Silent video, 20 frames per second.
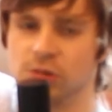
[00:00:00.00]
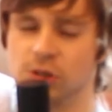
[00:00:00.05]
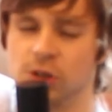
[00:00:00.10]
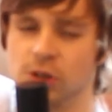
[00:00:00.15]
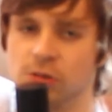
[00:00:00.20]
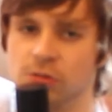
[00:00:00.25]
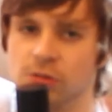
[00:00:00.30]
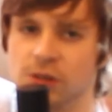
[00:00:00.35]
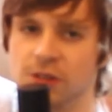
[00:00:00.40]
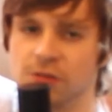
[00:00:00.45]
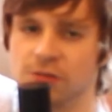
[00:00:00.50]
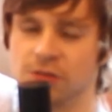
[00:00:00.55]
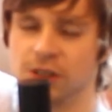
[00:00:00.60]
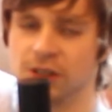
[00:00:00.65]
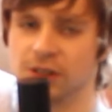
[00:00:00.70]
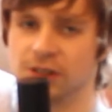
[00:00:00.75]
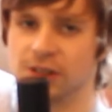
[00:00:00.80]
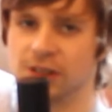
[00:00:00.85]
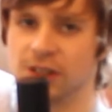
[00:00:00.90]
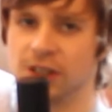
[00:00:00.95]
do different
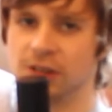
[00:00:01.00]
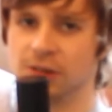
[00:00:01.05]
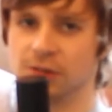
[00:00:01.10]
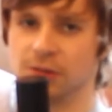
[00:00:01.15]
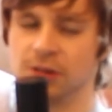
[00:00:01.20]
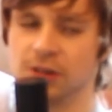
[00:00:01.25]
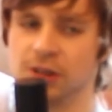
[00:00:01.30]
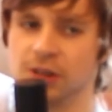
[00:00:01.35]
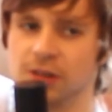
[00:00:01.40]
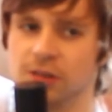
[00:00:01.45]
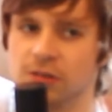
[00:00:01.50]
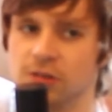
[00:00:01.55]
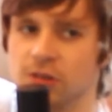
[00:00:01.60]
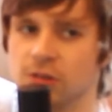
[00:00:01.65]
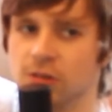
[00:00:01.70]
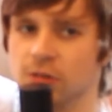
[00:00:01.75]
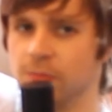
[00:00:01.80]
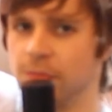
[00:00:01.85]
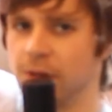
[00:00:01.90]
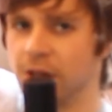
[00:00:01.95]
exercises with it. You can
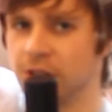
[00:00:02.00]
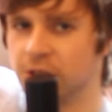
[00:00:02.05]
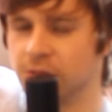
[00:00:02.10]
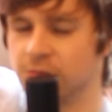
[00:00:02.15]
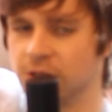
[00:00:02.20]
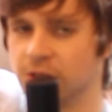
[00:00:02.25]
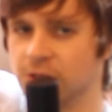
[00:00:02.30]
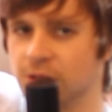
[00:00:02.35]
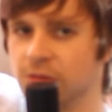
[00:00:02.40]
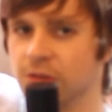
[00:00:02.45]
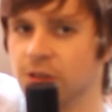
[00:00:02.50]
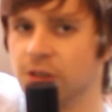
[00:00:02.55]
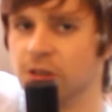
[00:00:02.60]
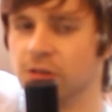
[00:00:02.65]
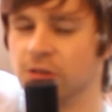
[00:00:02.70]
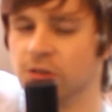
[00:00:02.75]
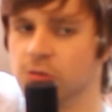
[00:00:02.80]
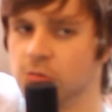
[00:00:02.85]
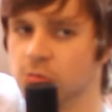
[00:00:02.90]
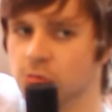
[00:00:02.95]
do bench press with it, you
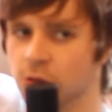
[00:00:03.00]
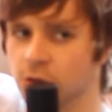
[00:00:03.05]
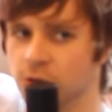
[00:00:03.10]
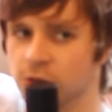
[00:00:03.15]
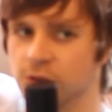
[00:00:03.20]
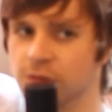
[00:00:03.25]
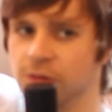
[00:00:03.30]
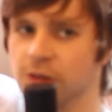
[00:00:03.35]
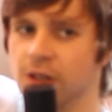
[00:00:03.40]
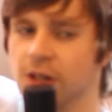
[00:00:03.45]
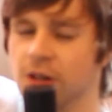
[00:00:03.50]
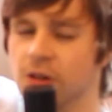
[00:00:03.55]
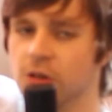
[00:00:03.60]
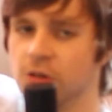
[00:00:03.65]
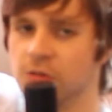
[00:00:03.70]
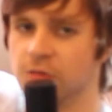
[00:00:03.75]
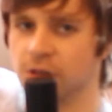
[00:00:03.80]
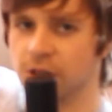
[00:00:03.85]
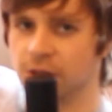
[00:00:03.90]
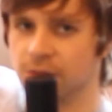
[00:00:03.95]
can do rows of it,
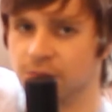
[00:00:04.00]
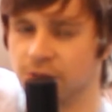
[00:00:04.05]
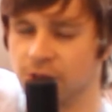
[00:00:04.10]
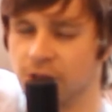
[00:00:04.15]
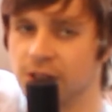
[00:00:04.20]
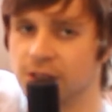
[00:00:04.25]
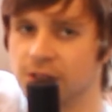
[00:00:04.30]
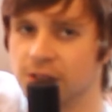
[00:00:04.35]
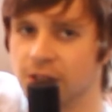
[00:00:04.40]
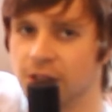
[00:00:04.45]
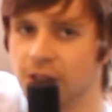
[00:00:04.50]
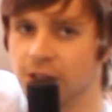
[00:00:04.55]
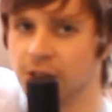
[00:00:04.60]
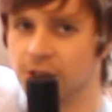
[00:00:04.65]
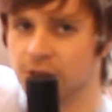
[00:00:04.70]
overhead press.